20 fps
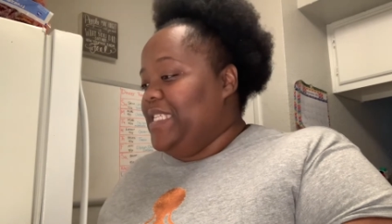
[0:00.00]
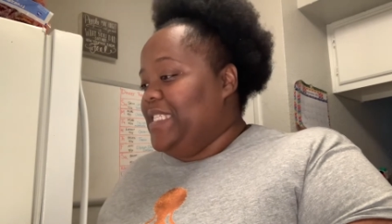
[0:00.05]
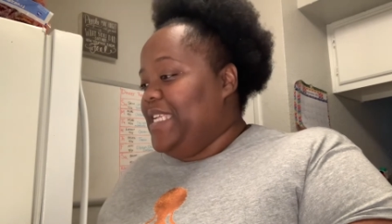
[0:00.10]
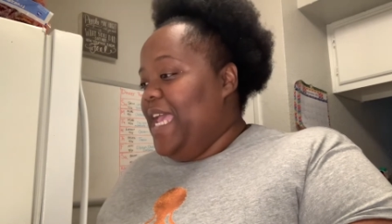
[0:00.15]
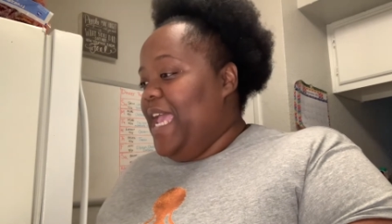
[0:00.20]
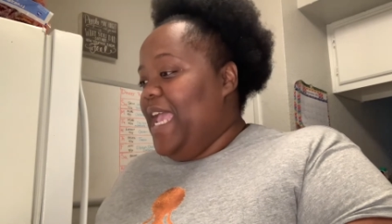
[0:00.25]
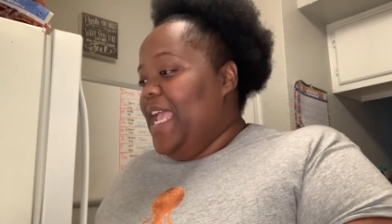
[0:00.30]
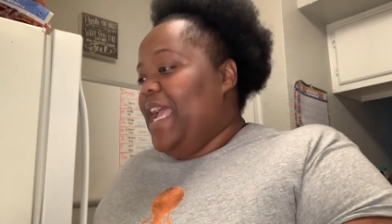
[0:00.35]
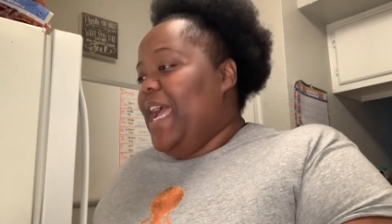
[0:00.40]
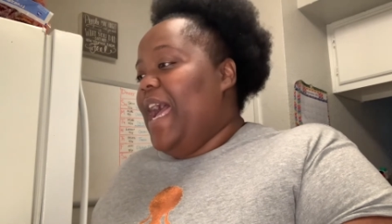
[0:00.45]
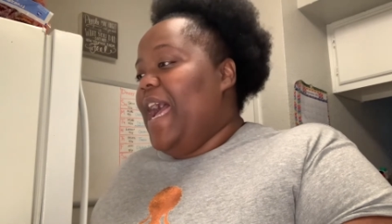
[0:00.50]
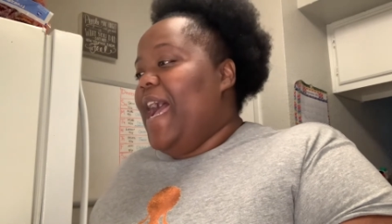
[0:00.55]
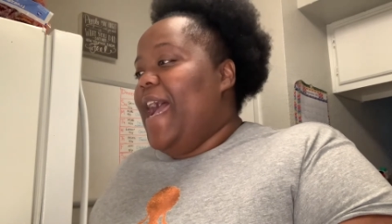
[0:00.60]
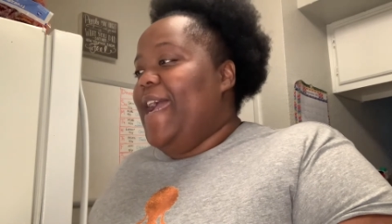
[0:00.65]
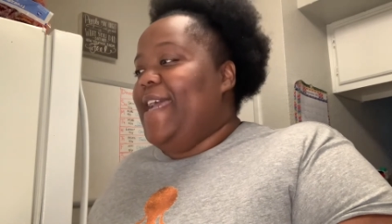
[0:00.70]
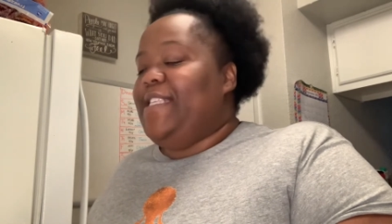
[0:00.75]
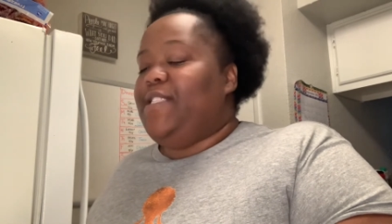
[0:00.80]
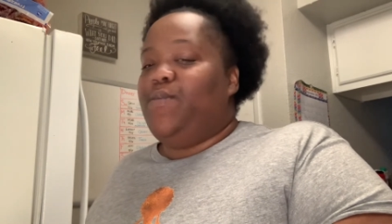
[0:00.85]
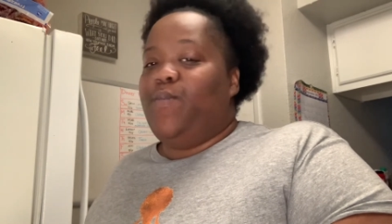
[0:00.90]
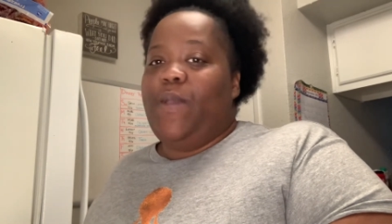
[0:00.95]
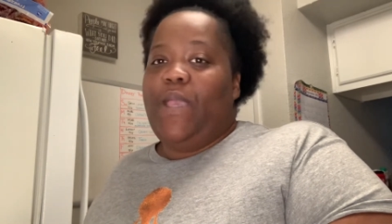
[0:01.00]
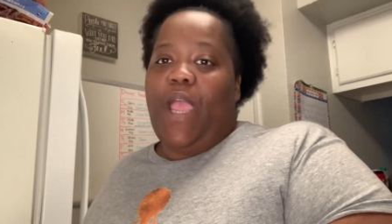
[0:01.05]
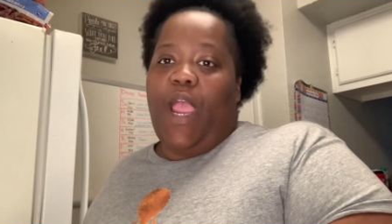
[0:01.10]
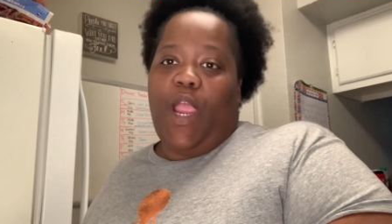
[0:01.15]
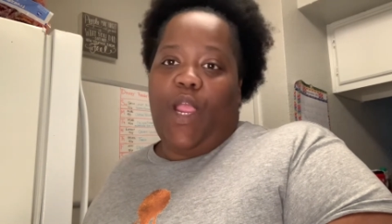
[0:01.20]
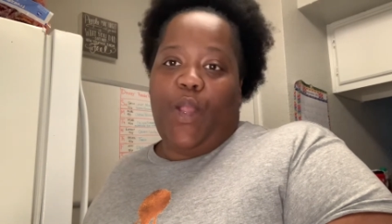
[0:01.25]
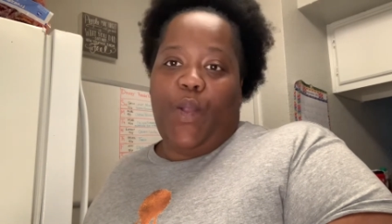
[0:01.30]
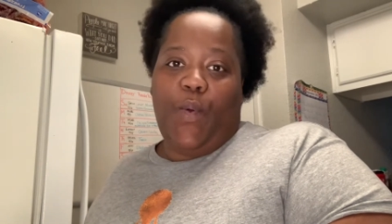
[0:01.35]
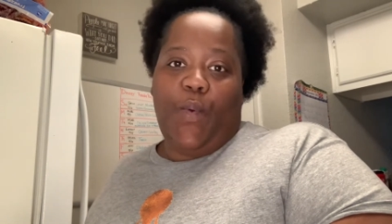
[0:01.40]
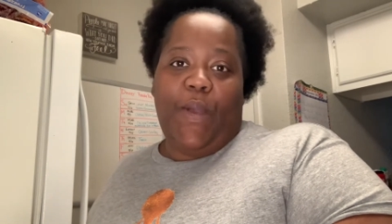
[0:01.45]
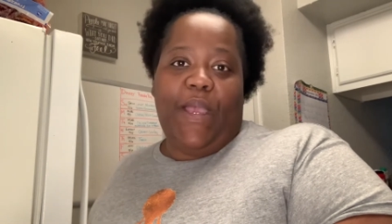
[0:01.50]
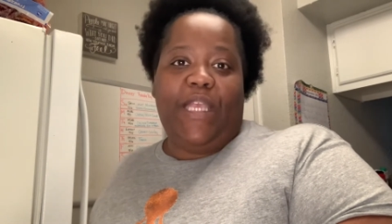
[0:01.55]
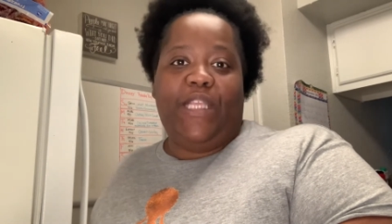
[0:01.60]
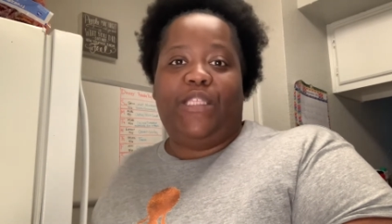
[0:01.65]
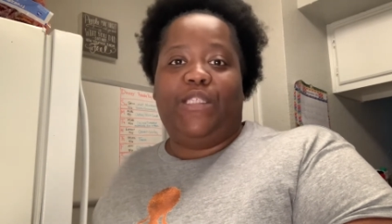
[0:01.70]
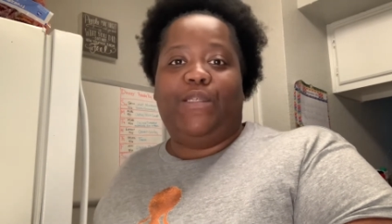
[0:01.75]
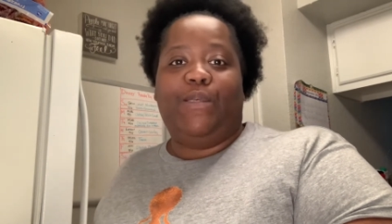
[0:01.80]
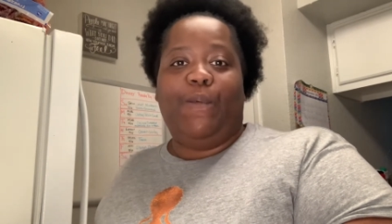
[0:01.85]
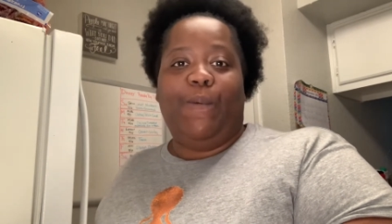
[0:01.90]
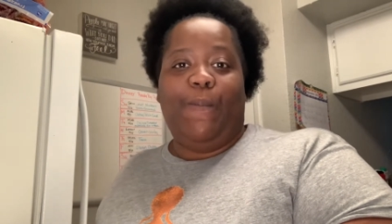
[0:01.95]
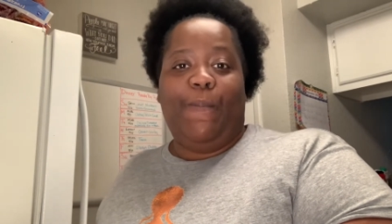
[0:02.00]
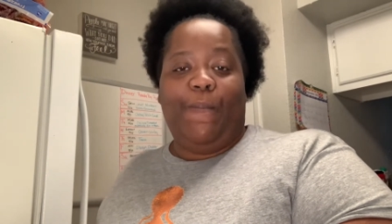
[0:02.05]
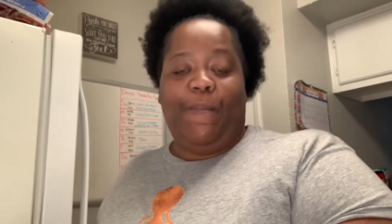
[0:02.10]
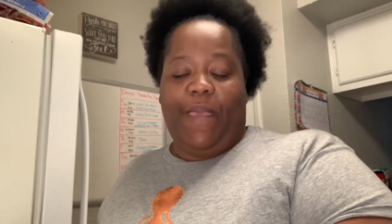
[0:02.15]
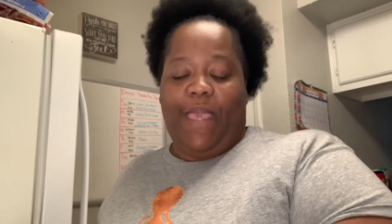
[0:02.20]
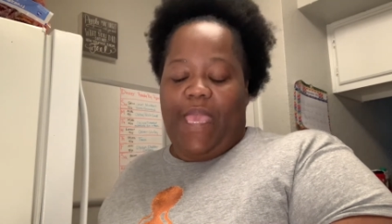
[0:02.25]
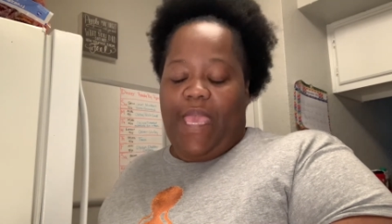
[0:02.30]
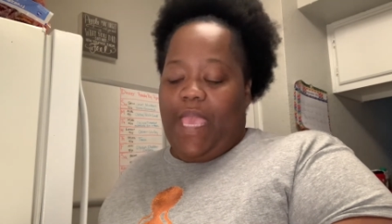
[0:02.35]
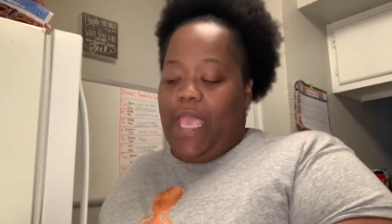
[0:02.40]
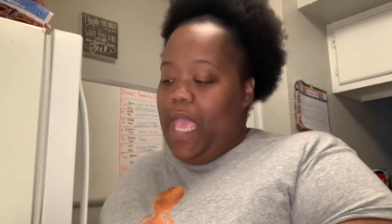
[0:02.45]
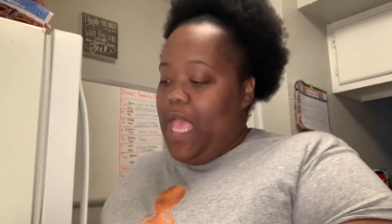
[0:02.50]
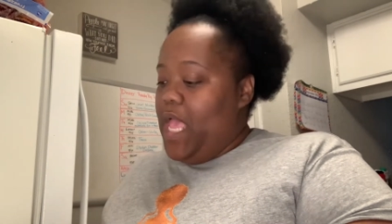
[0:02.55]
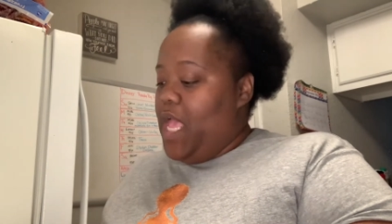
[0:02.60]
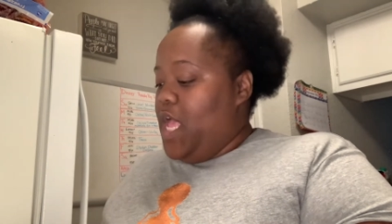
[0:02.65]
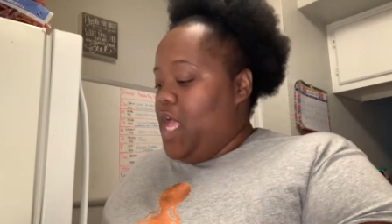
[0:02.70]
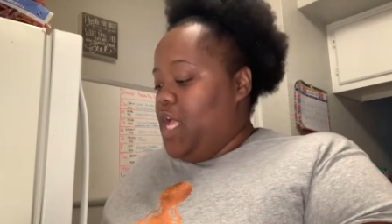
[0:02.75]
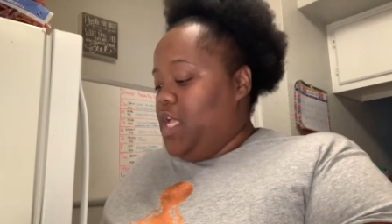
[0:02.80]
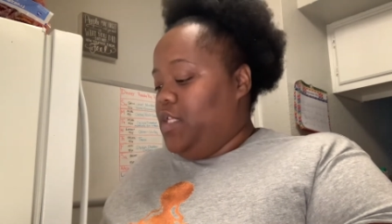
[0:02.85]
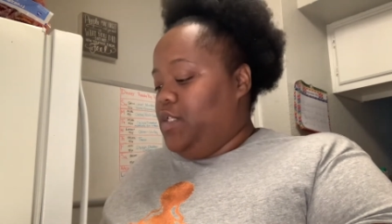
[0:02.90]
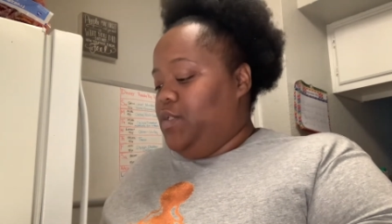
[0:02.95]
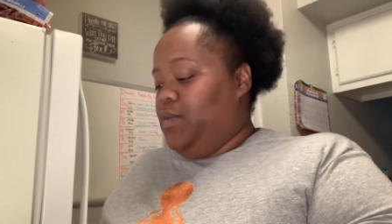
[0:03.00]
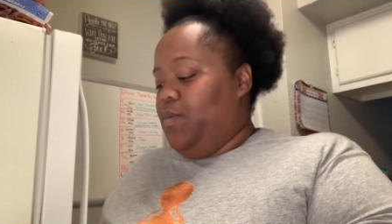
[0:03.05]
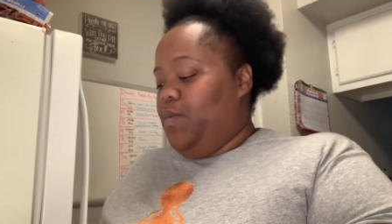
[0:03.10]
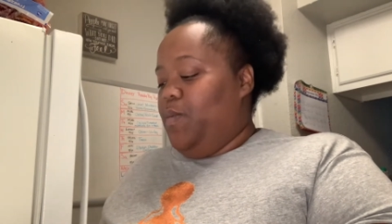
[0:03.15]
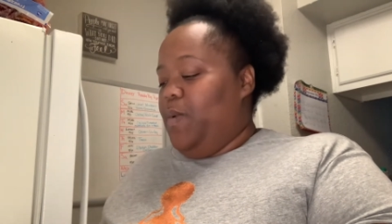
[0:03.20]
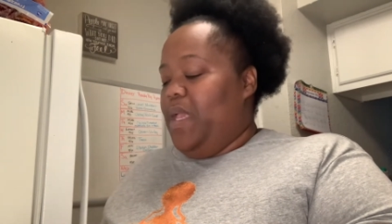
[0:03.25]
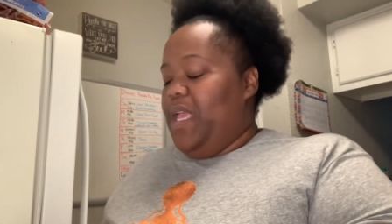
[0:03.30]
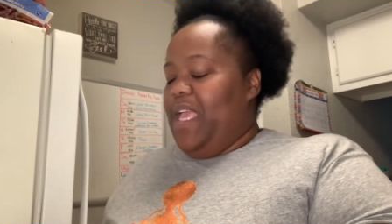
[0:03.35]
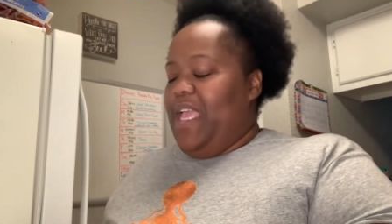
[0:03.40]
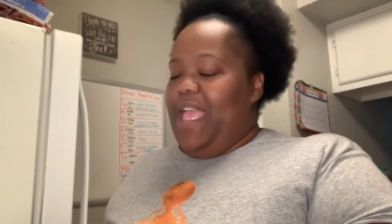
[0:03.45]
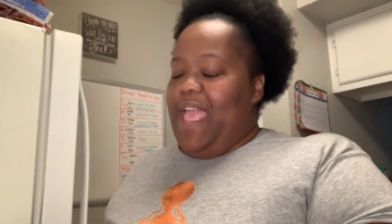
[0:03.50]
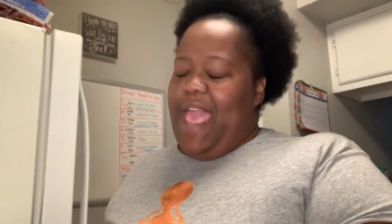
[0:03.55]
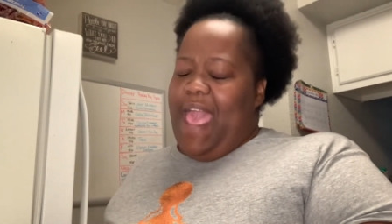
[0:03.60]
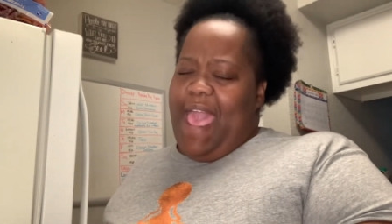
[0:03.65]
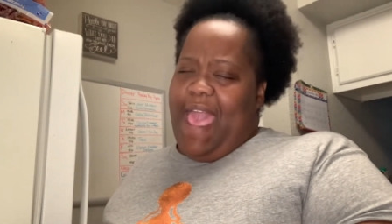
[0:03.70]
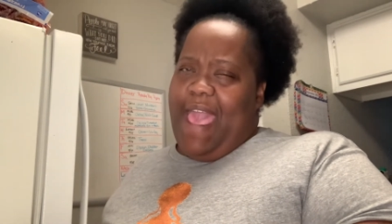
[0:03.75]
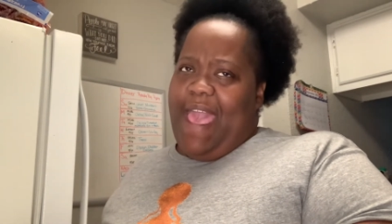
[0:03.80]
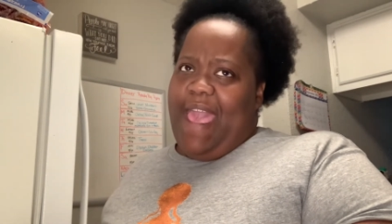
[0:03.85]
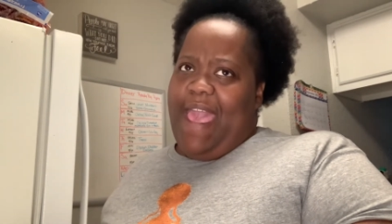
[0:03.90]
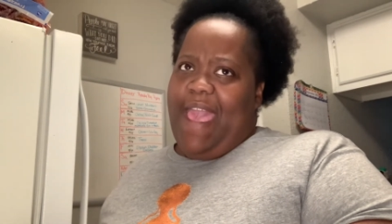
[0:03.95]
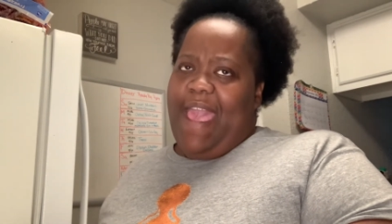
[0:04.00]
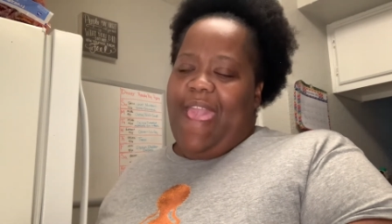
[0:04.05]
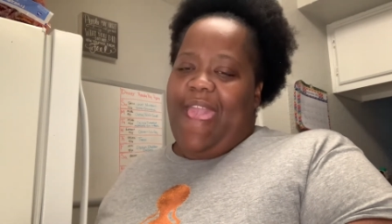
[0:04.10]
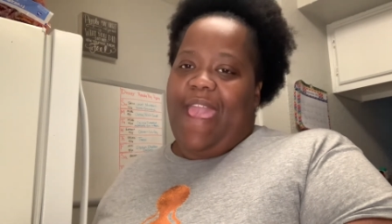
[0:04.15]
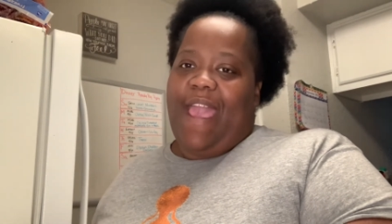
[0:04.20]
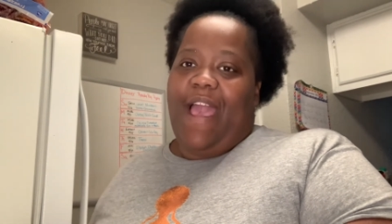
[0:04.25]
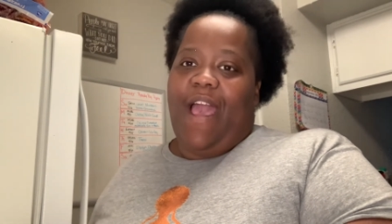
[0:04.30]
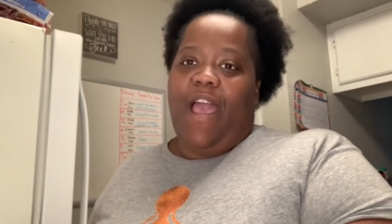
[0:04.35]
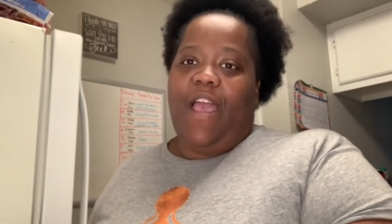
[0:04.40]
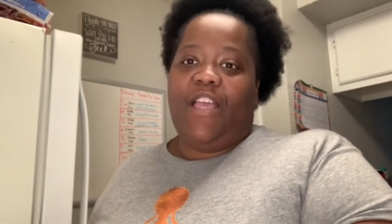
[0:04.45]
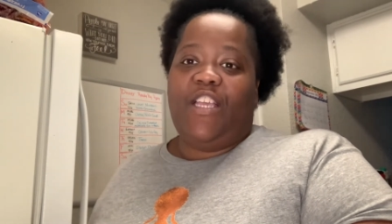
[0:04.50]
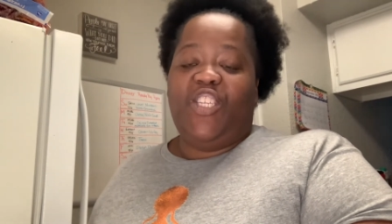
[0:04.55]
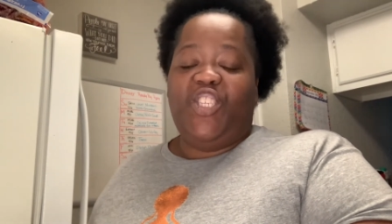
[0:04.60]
So I am going to be making a cheddar broccoli